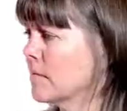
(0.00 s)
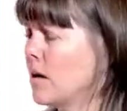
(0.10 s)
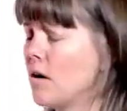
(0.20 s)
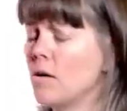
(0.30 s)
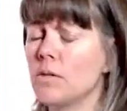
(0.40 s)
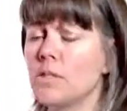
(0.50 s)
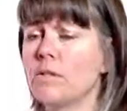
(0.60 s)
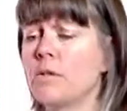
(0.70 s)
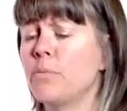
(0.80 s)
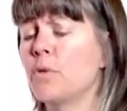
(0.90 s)
Oh, it's
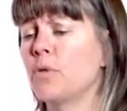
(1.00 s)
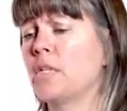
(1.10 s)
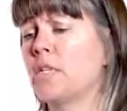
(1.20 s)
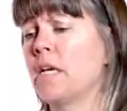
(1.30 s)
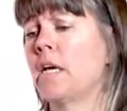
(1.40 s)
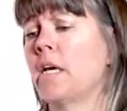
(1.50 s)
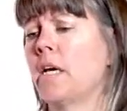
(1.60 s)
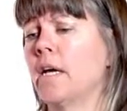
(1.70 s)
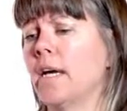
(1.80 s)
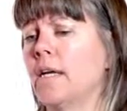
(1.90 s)
so important. And
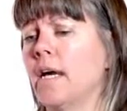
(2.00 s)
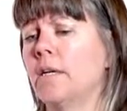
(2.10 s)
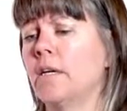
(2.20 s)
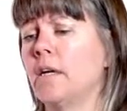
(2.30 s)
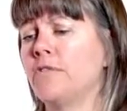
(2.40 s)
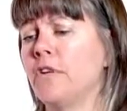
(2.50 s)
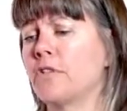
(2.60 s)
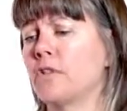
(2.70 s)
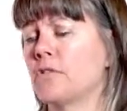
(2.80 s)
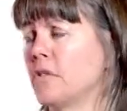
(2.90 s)
in our
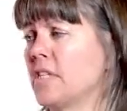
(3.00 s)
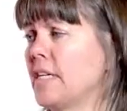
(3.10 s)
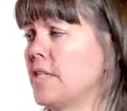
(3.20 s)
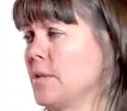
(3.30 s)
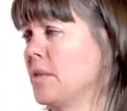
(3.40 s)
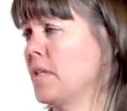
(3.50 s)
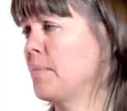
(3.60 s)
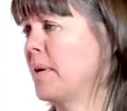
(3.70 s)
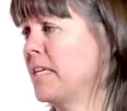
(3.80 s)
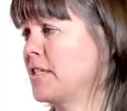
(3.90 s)
first consultation with our
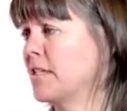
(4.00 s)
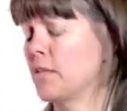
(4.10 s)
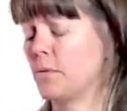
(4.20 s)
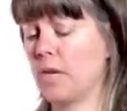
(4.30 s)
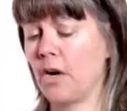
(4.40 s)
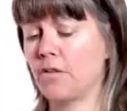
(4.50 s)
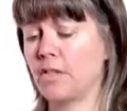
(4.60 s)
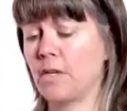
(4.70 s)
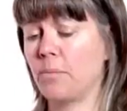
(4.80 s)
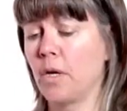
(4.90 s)
patient, we
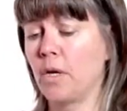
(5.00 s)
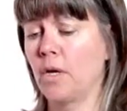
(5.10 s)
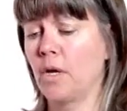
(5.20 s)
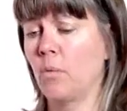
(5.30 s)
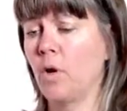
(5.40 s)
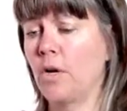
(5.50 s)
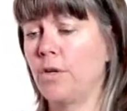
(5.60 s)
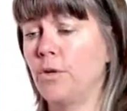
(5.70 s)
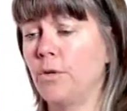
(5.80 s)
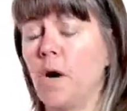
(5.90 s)
ask them, what are
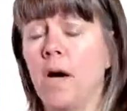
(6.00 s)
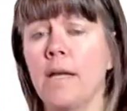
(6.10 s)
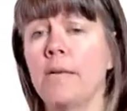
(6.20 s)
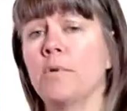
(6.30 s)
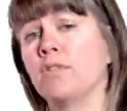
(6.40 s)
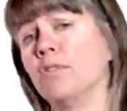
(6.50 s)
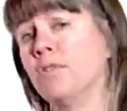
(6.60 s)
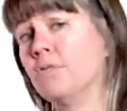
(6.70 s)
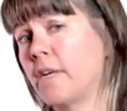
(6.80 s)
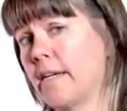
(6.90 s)
you unable to
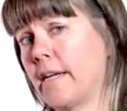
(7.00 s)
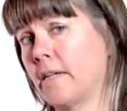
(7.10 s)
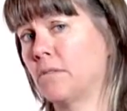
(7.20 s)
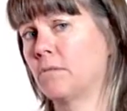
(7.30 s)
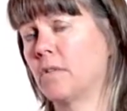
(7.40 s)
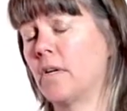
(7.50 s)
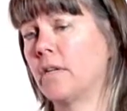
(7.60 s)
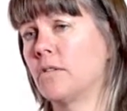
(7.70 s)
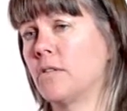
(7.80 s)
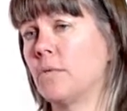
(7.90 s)
do right now?
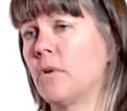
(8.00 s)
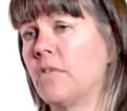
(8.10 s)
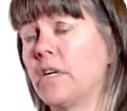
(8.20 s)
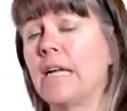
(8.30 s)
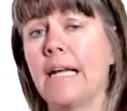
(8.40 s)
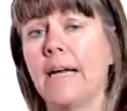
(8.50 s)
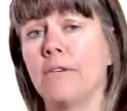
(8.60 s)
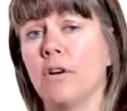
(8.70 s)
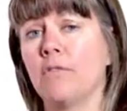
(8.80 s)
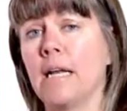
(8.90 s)
And so we're very
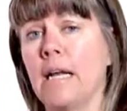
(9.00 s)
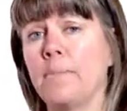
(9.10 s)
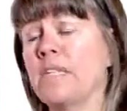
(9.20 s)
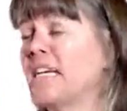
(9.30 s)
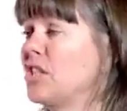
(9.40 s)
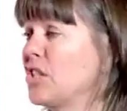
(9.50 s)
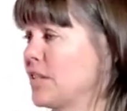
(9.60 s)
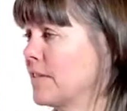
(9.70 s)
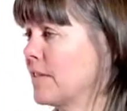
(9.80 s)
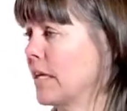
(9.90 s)
clear of their
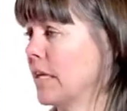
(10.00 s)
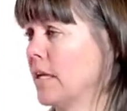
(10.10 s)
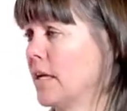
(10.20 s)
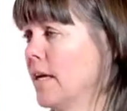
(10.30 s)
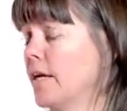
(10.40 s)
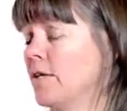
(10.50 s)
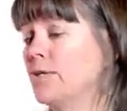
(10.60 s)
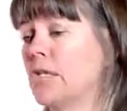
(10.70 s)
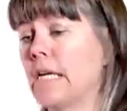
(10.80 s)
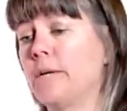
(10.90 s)
limitations, and
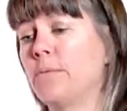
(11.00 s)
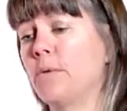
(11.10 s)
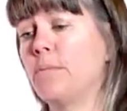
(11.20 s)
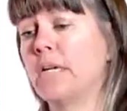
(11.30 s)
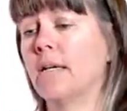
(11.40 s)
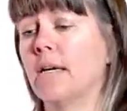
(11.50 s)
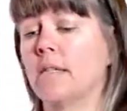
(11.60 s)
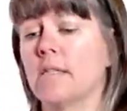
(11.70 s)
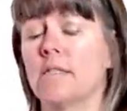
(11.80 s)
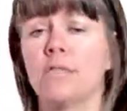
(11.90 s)
usually it would be
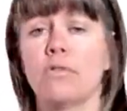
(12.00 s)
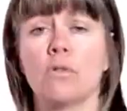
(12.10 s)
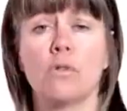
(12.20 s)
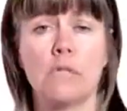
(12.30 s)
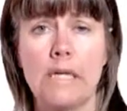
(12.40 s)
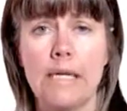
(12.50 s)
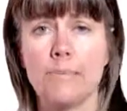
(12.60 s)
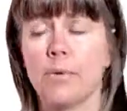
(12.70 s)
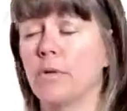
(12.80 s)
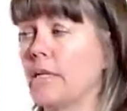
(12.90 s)
that it's difficult to
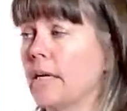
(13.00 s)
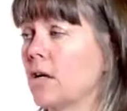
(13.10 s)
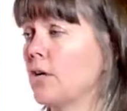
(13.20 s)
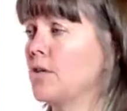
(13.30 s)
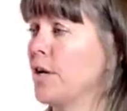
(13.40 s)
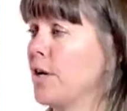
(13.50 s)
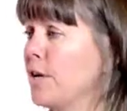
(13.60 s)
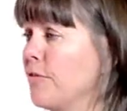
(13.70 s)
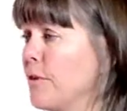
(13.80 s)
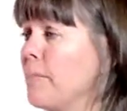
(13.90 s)
sleep, or they can't turn
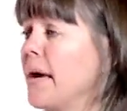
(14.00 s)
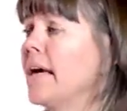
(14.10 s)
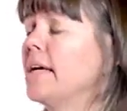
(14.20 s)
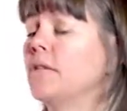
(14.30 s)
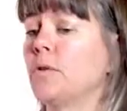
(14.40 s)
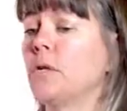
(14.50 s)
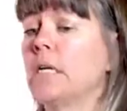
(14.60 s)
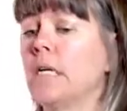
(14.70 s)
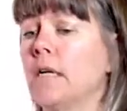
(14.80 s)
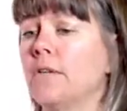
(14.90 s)
over in bed, or
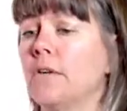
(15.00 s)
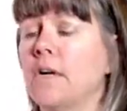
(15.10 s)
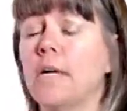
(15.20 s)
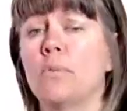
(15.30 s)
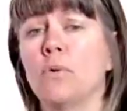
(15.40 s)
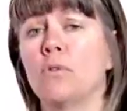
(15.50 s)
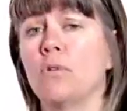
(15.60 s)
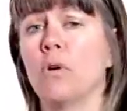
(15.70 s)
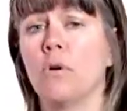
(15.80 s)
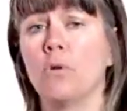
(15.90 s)
they're unable
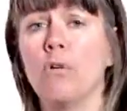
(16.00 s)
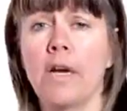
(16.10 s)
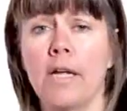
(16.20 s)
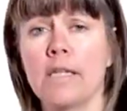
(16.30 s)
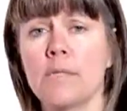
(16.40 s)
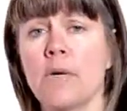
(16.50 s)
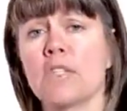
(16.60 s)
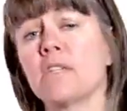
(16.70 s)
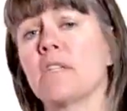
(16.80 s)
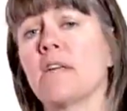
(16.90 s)
to go running as
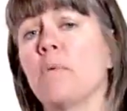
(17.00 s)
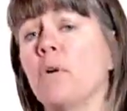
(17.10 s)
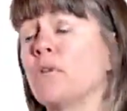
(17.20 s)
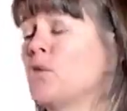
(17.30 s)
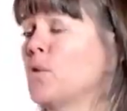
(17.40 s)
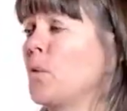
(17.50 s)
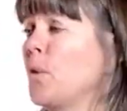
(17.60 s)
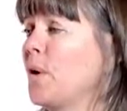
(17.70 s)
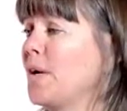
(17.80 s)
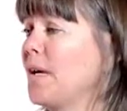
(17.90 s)
much as they want,
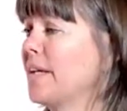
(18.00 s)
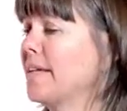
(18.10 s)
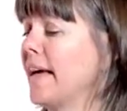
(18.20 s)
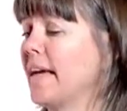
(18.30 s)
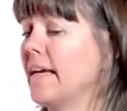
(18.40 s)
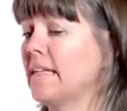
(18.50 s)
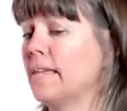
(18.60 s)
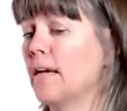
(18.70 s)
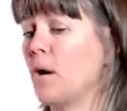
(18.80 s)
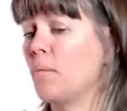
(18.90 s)
or they
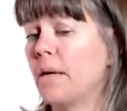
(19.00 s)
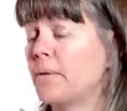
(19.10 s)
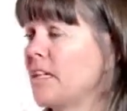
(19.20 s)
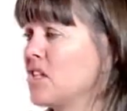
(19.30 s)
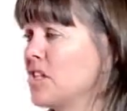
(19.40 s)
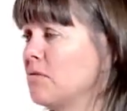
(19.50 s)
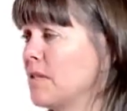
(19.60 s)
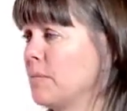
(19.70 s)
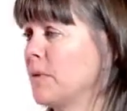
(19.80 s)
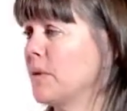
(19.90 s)
can't play with their
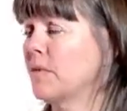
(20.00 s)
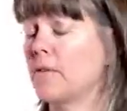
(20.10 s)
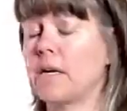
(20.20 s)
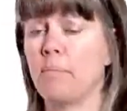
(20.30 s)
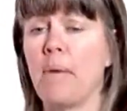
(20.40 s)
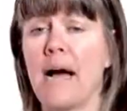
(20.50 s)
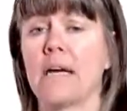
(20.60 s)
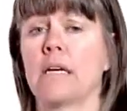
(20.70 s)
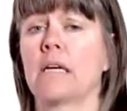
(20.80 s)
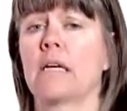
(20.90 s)
children because their
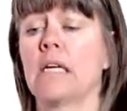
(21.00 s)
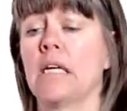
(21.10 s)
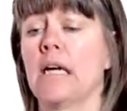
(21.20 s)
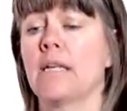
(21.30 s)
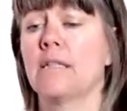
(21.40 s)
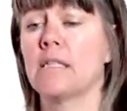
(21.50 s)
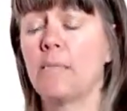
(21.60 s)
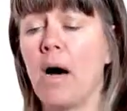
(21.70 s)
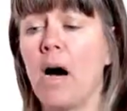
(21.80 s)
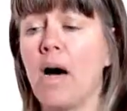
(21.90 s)
back and their
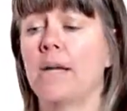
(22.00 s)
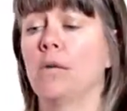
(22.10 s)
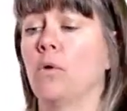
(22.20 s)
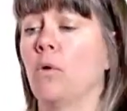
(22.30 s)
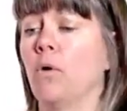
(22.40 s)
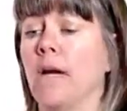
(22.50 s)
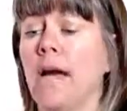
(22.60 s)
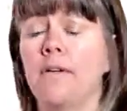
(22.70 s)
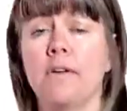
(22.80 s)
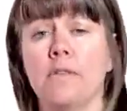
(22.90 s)
spine or
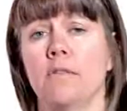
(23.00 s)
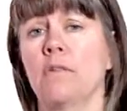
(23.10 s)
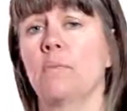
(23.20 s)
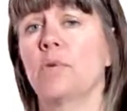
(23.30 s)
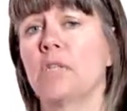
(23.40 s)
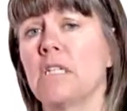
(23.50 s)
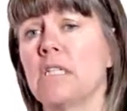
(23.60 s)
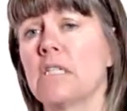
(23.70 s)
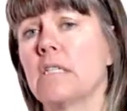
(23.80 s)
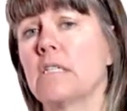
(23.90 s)
areas of their
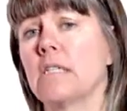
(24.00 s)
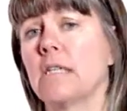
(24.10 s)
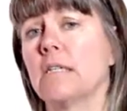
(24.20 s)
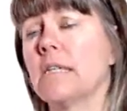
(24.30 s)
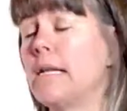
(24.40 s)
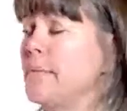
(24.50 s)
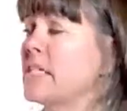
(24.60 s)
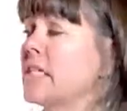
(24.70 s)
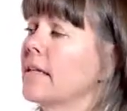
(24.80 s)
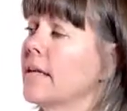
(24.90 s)
bodies is
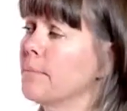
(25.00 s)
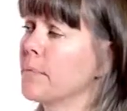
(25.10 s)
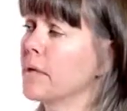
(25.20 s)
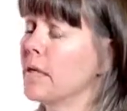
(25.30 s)
limiting them.